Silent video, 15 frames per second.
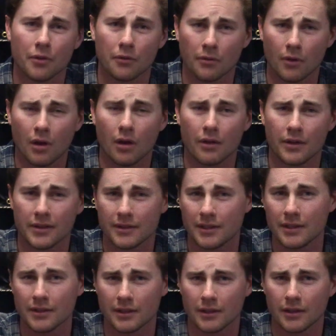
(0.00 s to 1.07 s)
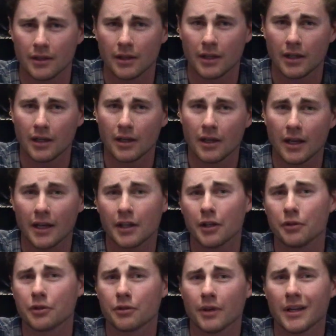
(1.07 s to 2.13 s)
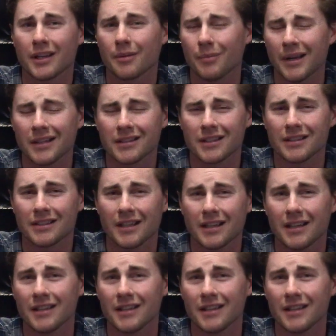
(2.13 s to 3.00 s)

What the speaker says: overall this season. Head coach Greg Kamansky stated